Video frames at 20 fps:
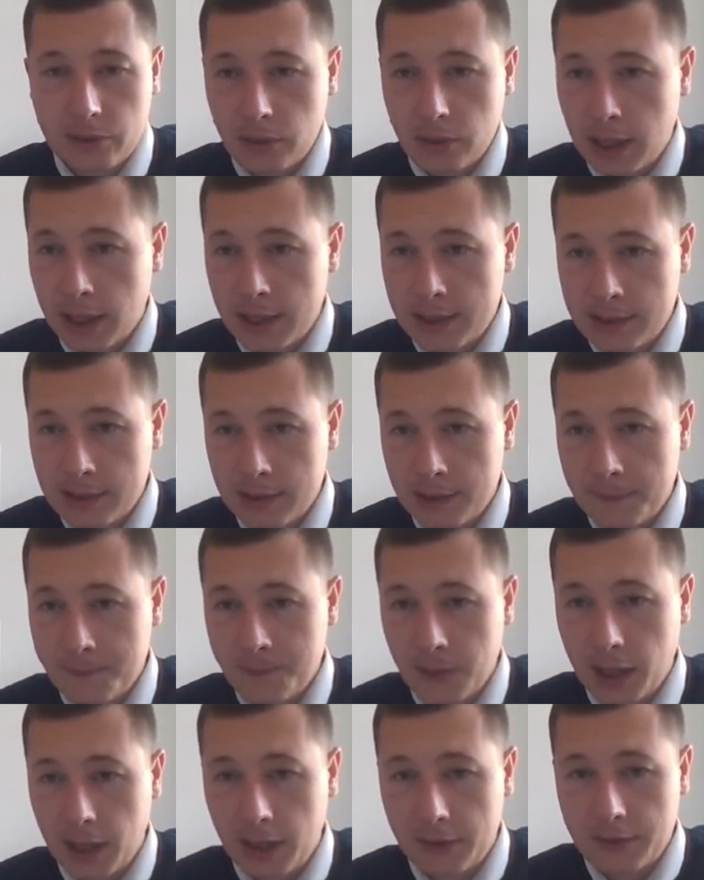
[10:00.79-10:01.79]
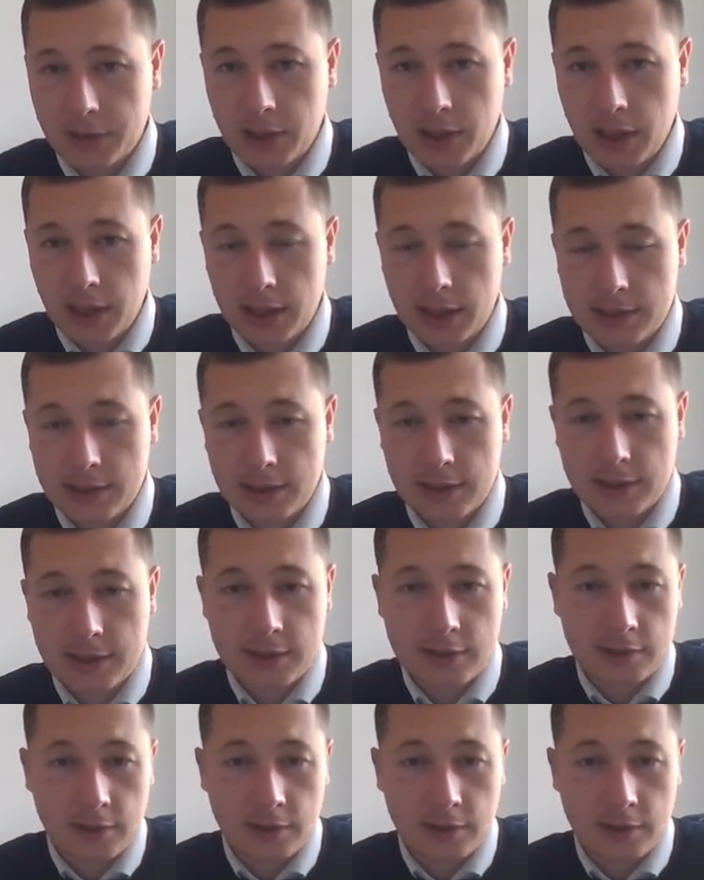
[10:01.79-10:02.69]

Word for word: to castle. After castles,